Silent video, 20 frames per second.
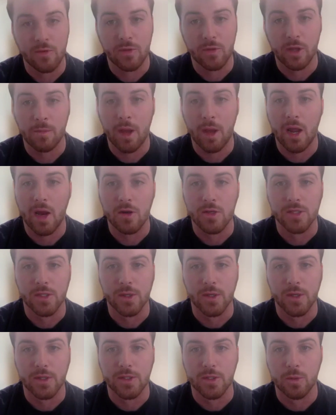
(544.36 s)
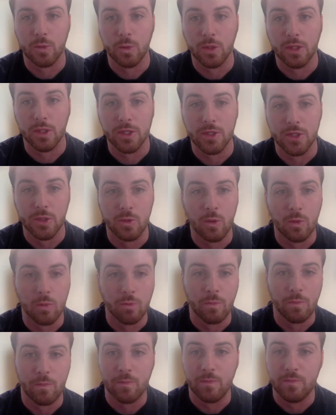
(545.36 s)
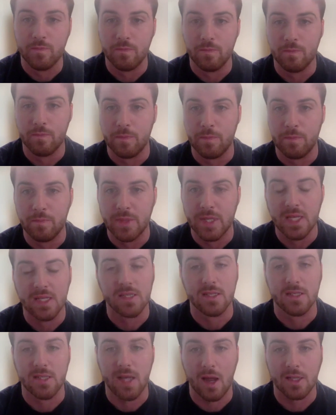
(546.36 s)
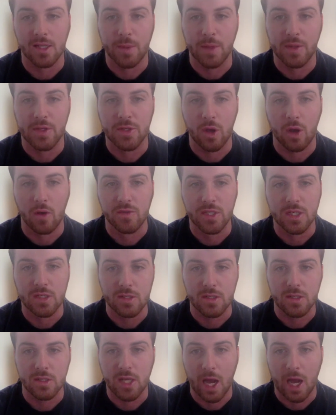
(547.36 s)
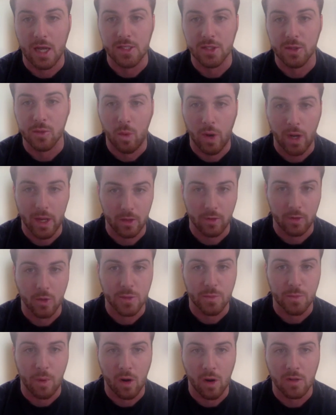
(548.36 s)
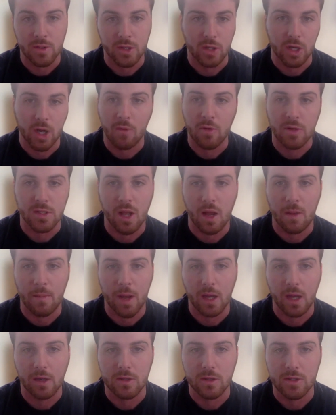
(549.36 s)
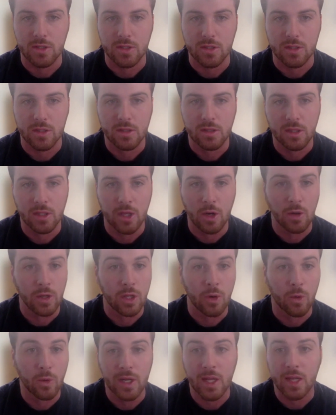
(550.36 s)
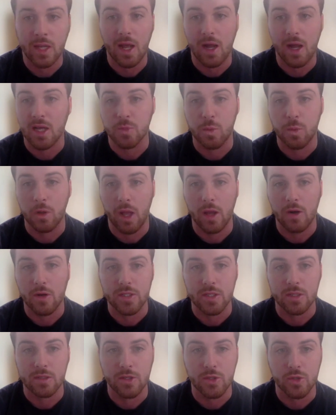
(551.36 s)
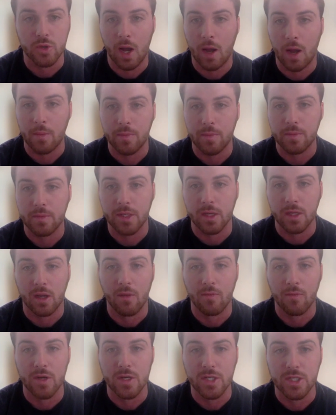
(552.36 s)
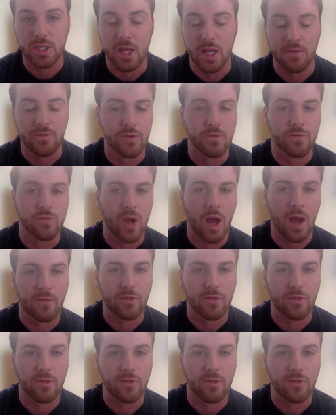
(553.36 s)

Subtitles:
you think about Arizona too, with the 2 decent signings made this offseason, Kaiser White and Chris Barnes are coverage linebackers. You don't need Will Anderson to drop in coverage if you draft.